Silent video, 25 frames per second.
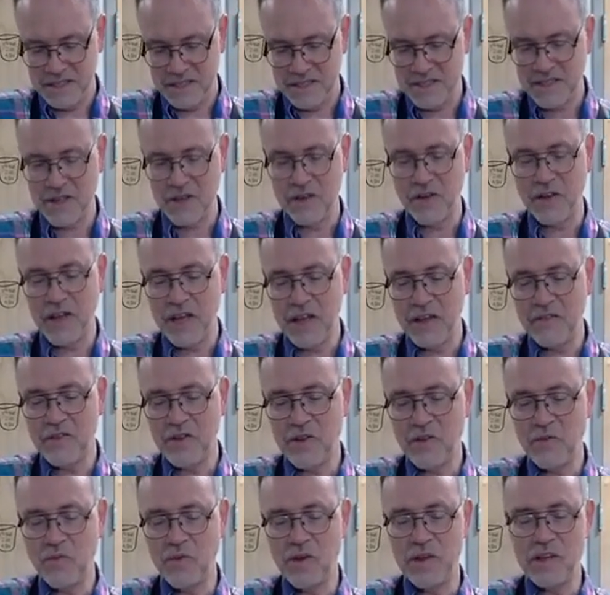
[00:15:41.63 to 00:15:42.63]
So
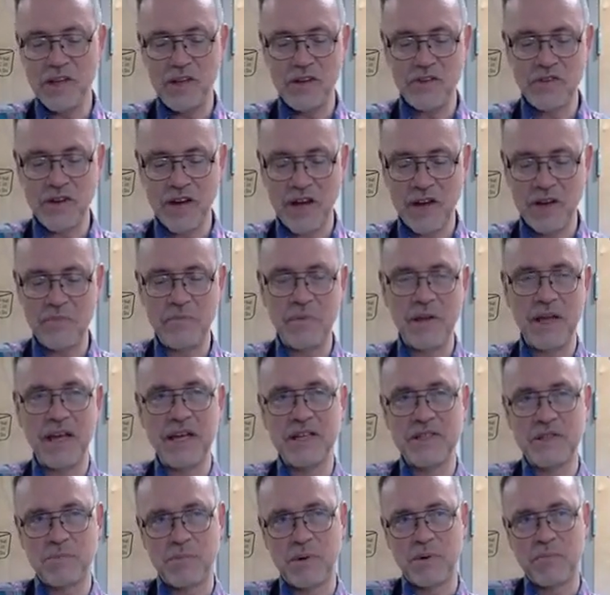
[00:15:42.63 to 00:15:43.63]
even when you try to be
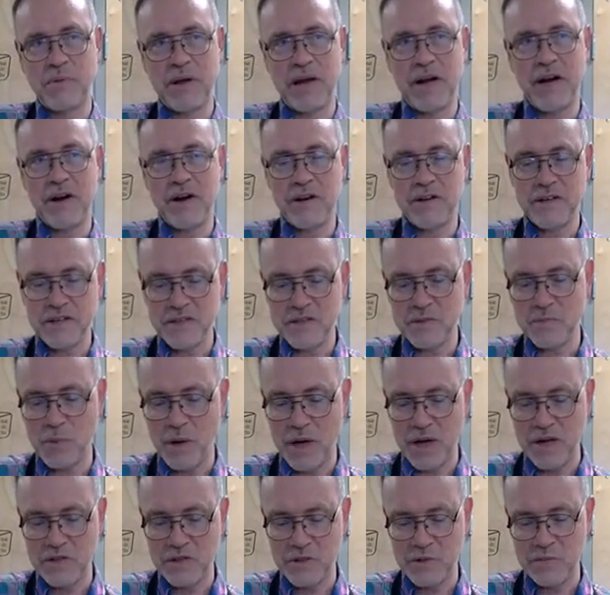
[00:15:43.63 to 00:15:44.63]
as prepared as
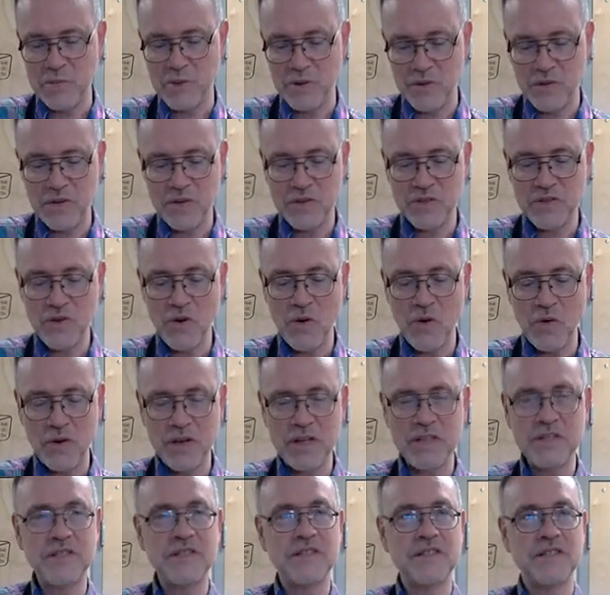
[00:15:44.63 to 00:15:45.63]
possible, there's
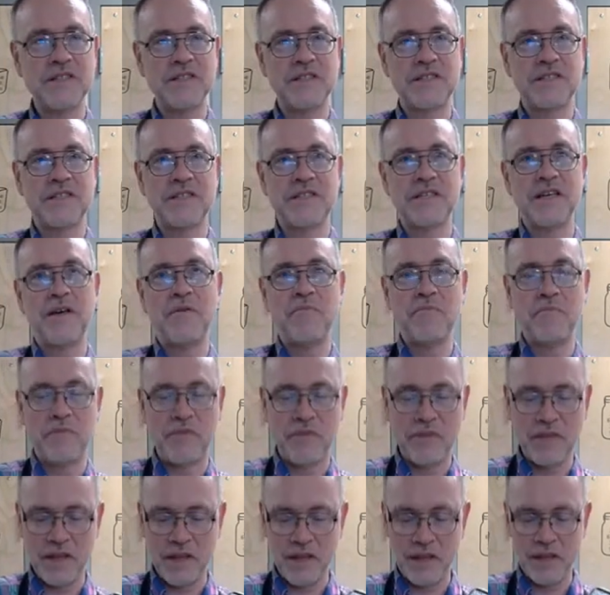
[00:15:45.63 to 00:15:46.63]
always
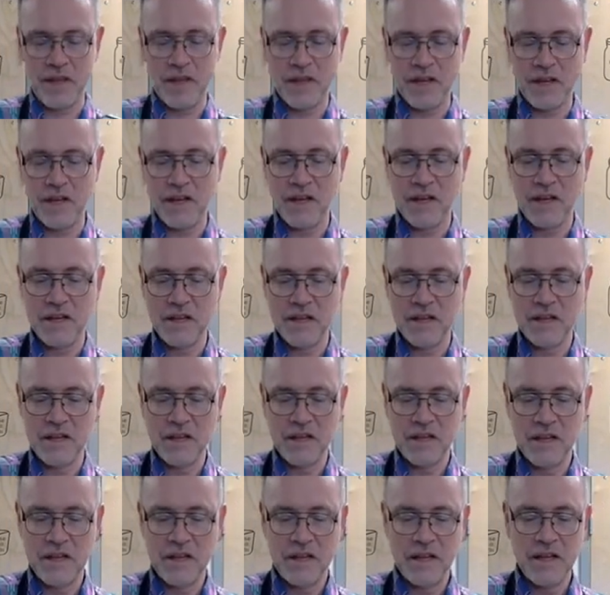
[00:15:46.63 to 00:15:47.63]
something.
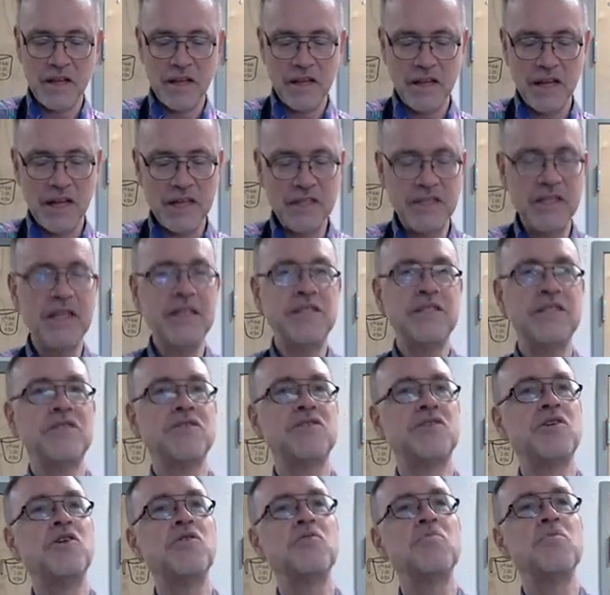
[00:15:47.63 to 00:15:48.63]
It
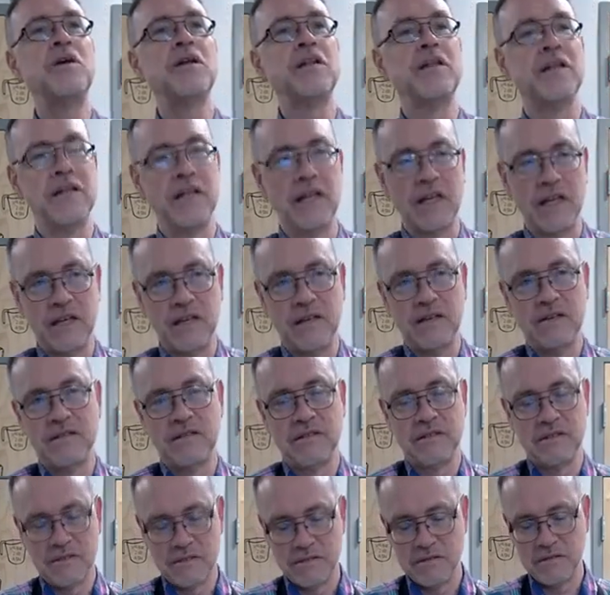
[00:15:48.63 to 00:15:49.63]
teaches humility.
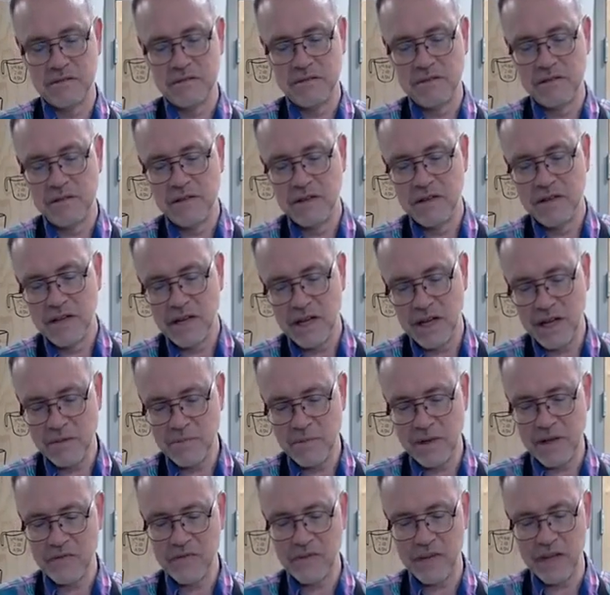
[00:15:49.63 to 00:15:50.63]
How
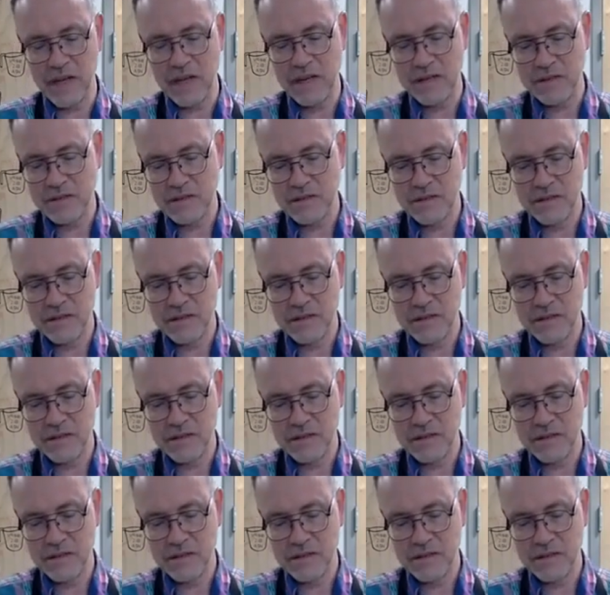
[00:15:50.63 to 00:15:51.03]
about that?